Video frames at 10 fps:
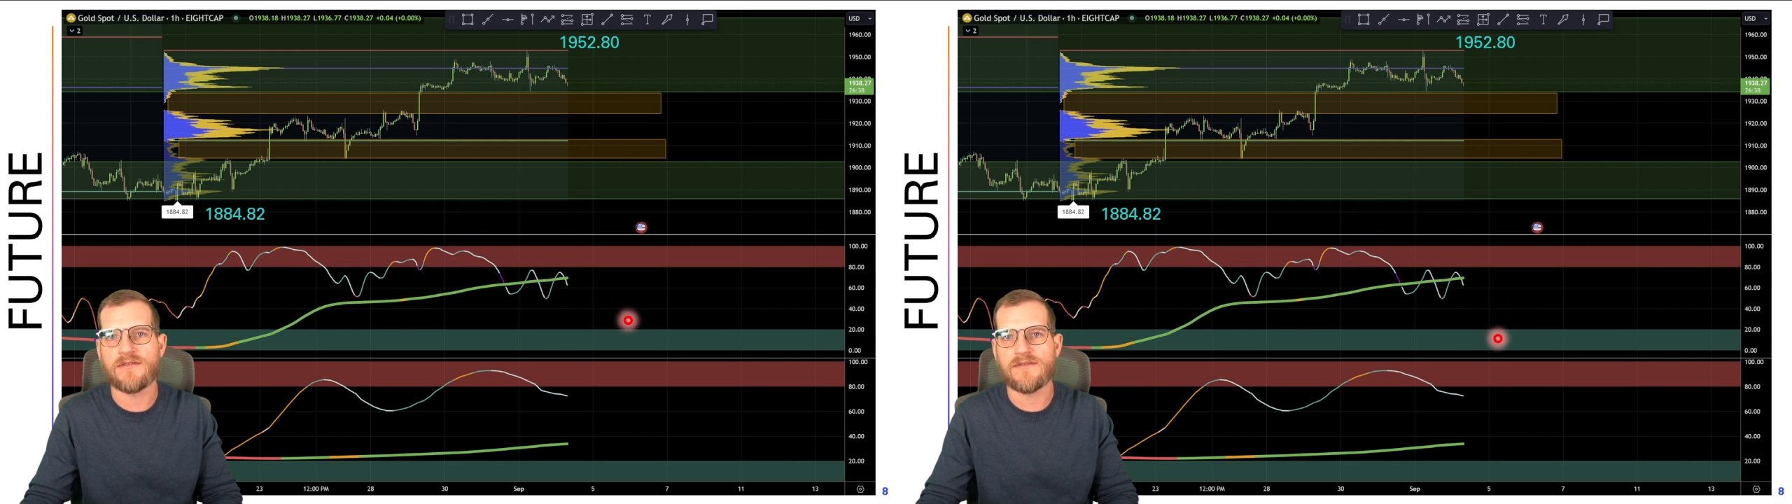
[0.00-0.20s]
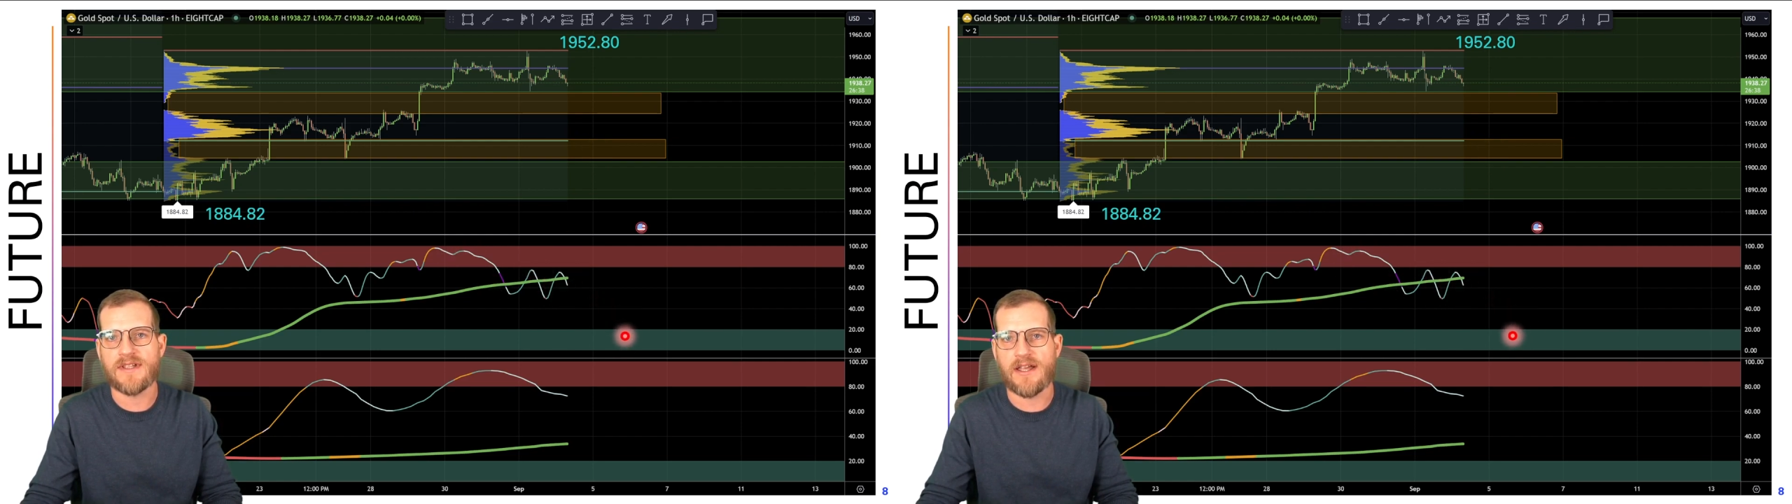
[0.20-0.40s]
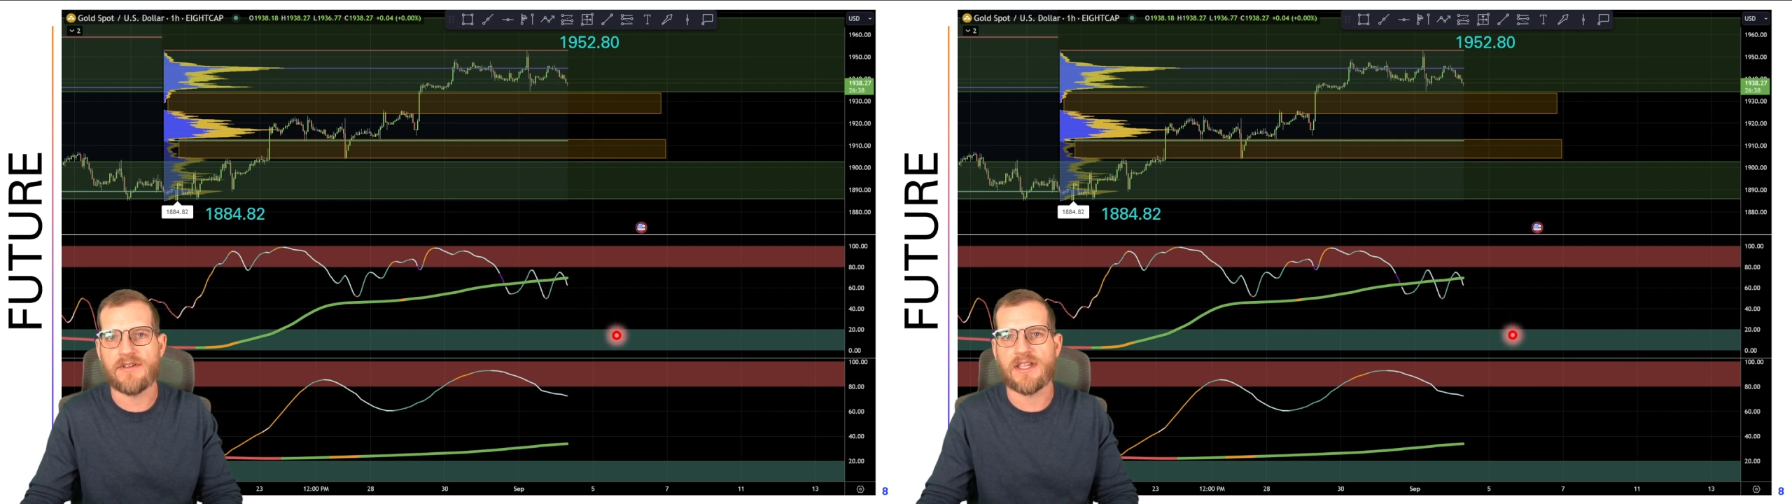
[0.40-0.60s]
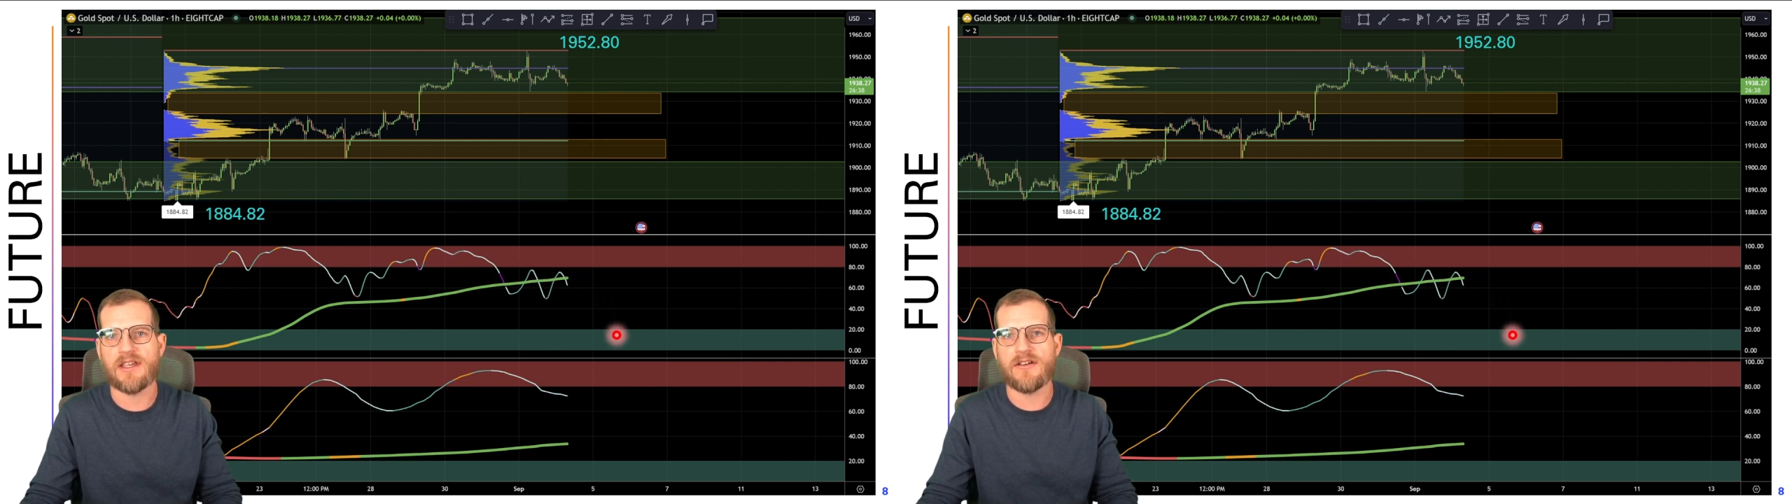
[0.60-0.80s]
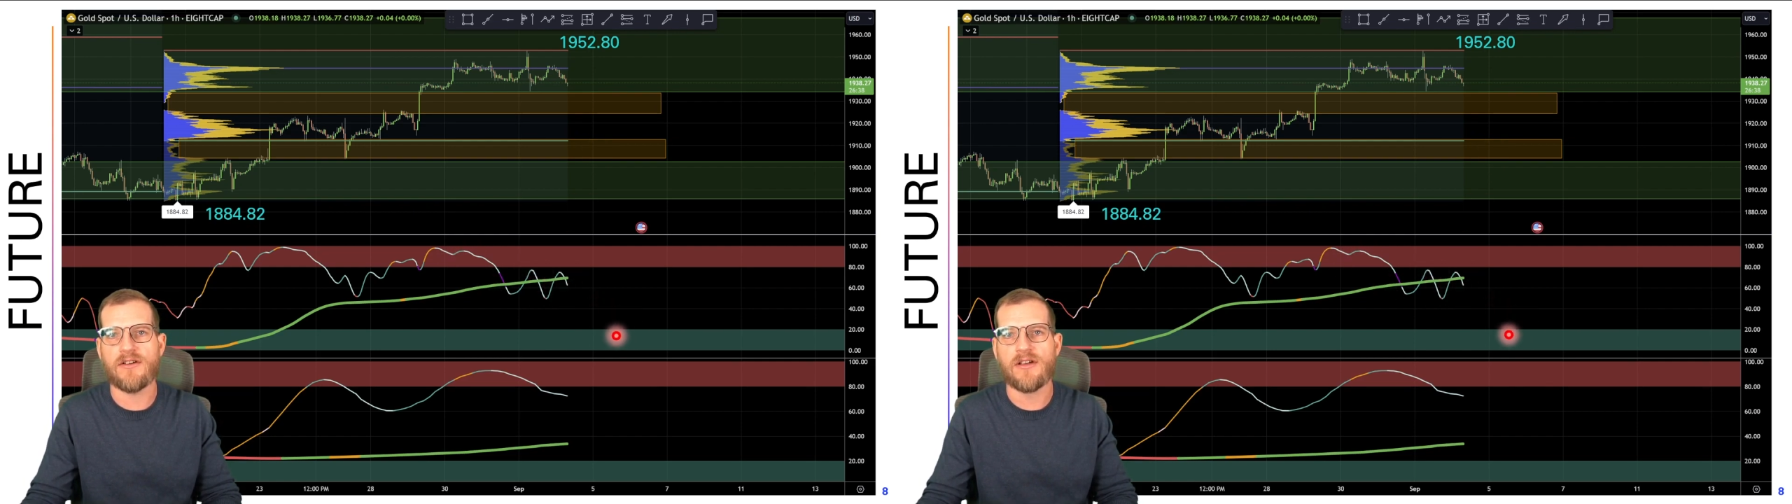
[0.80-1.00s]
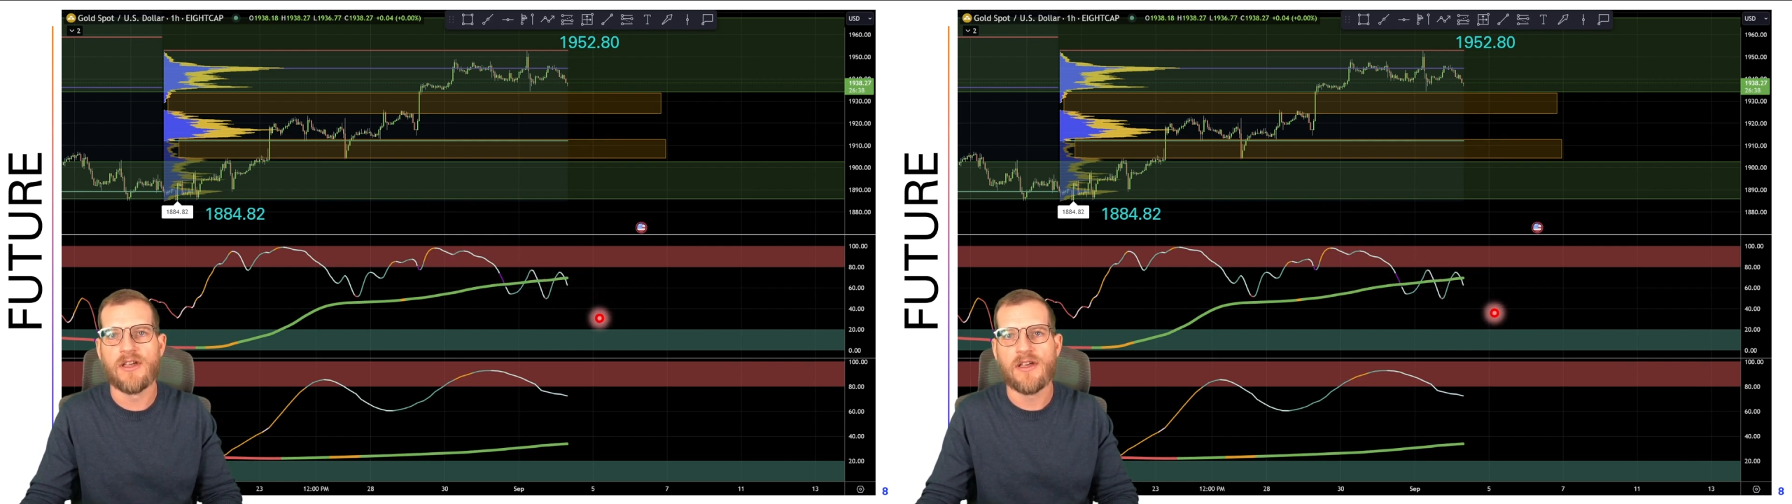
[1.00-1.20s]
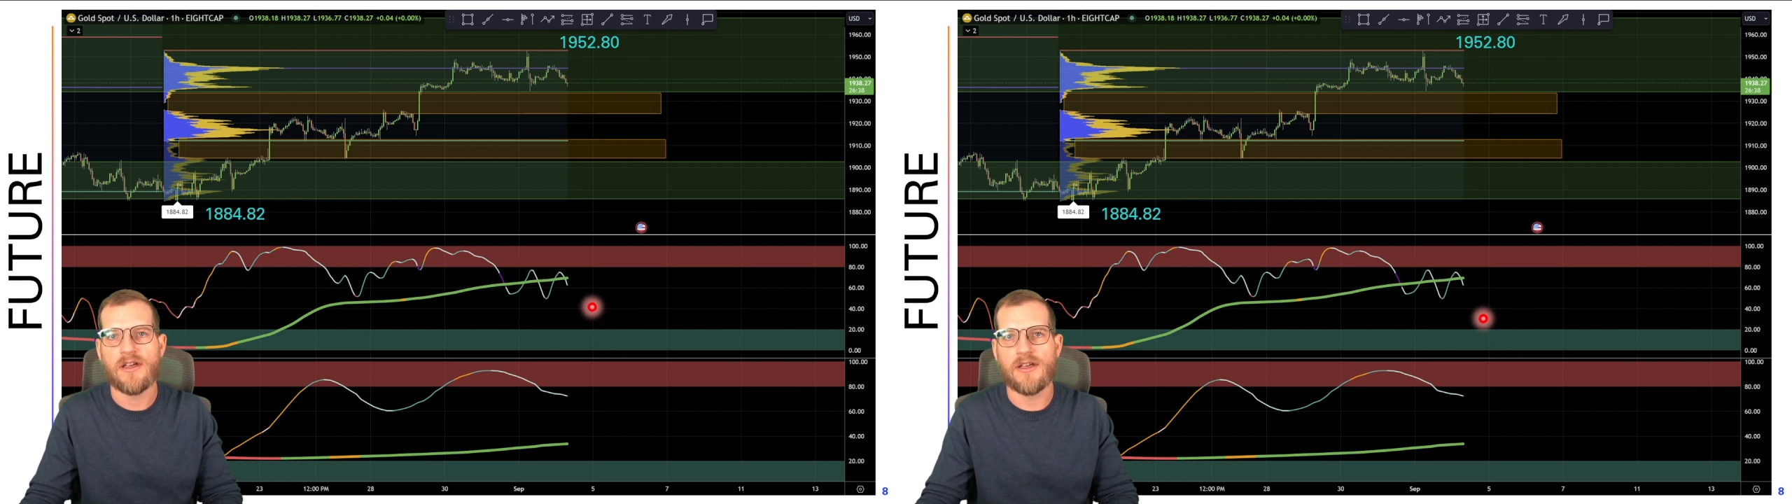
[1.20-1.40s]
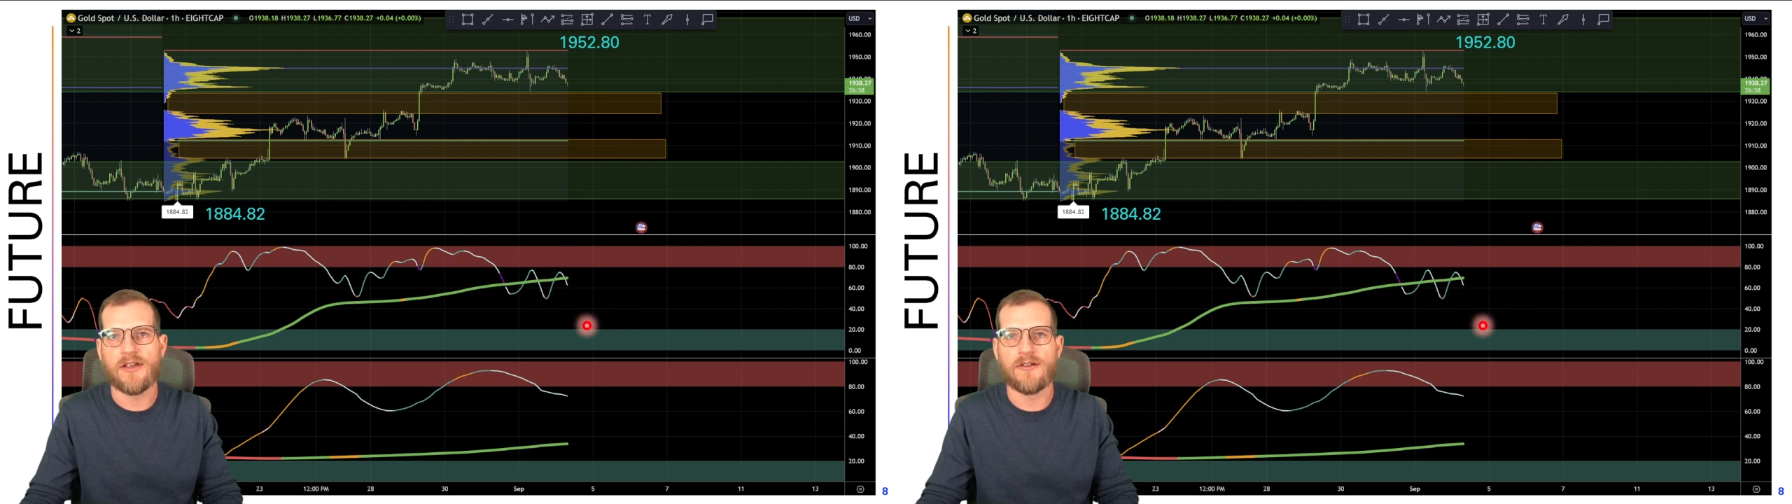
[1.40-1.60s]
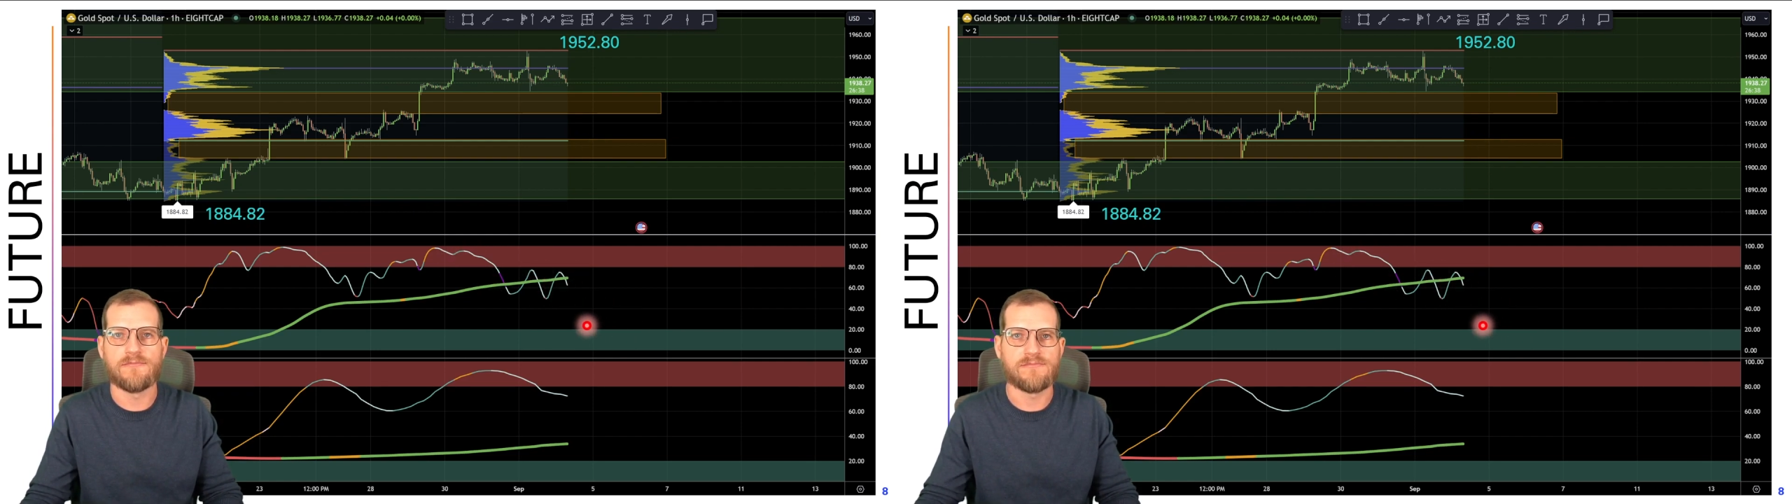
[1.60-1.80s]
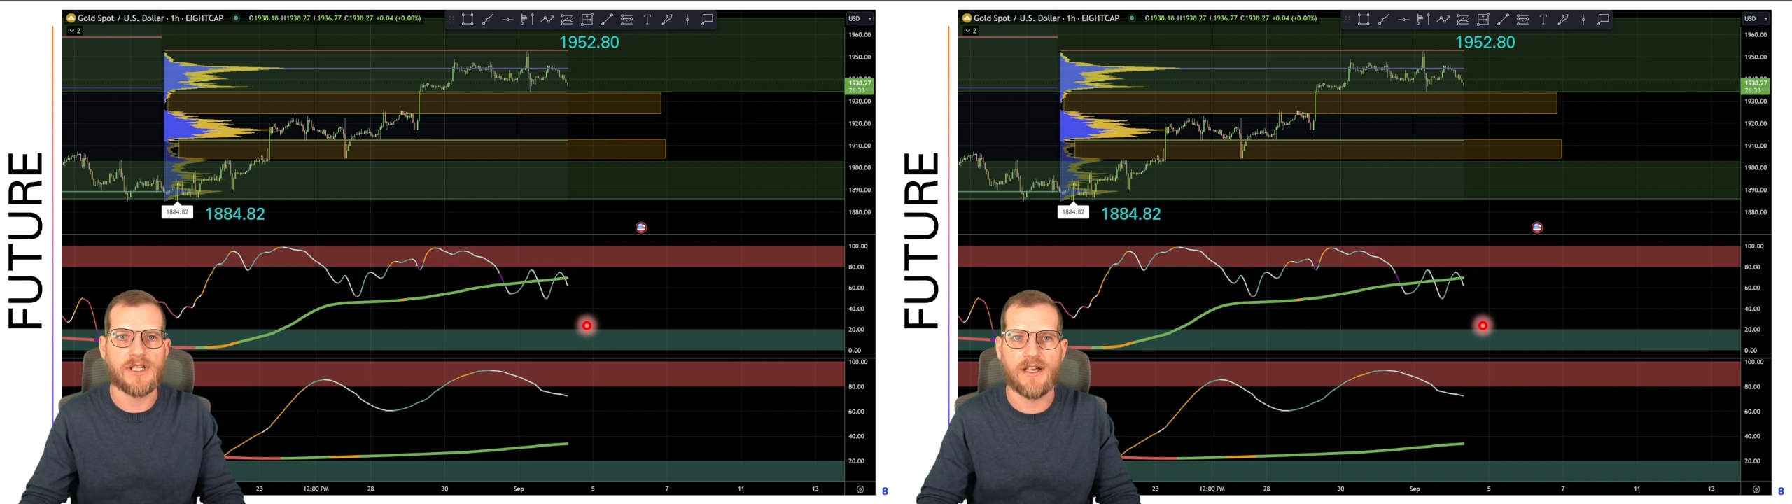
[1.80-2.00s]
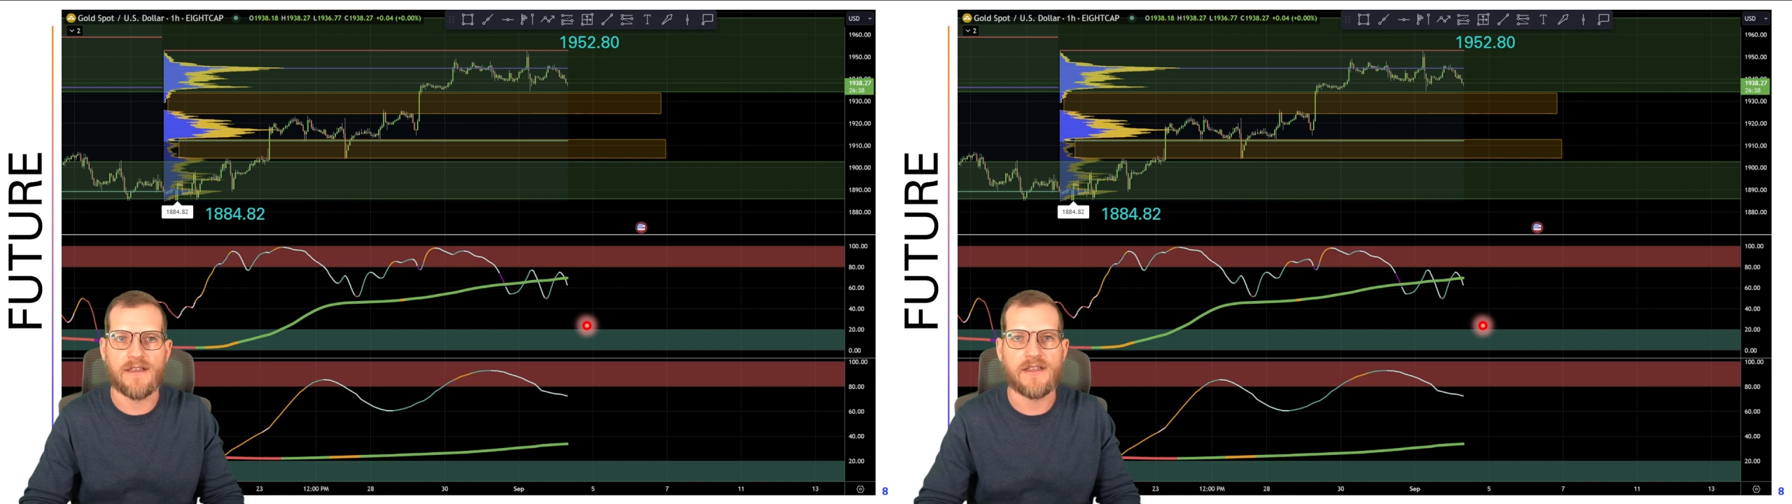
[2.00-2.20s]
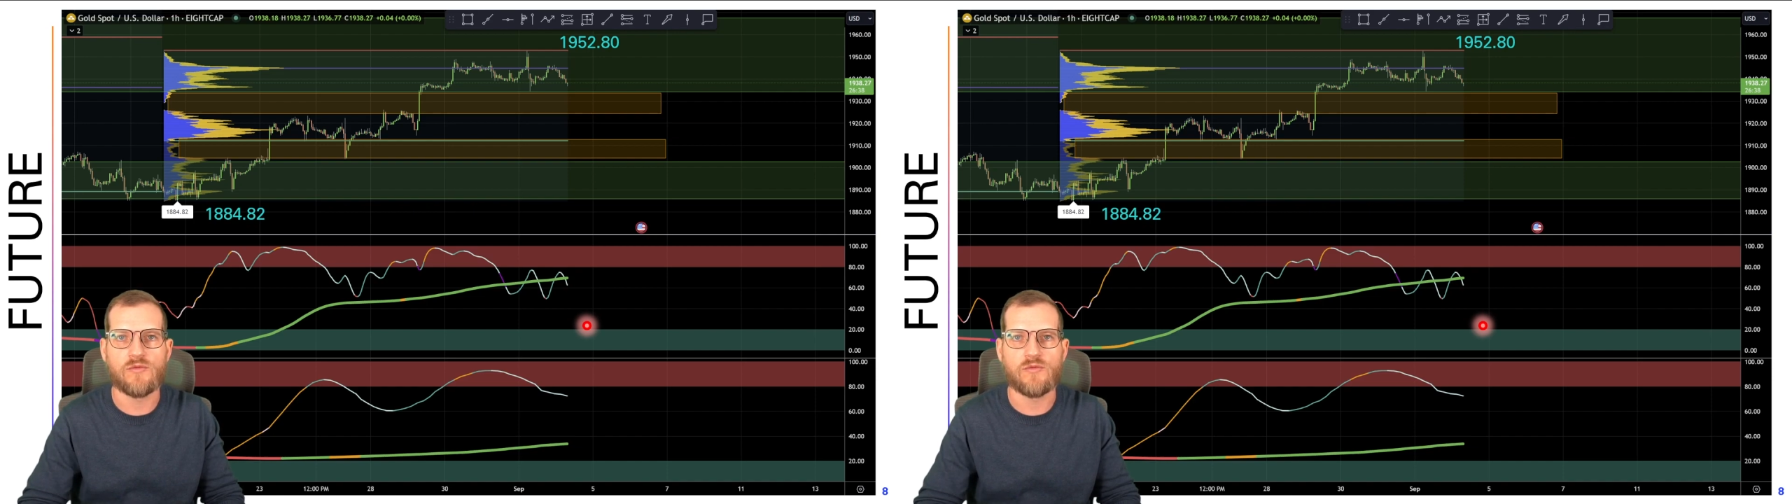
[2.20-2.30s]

down to here. Yeah, and then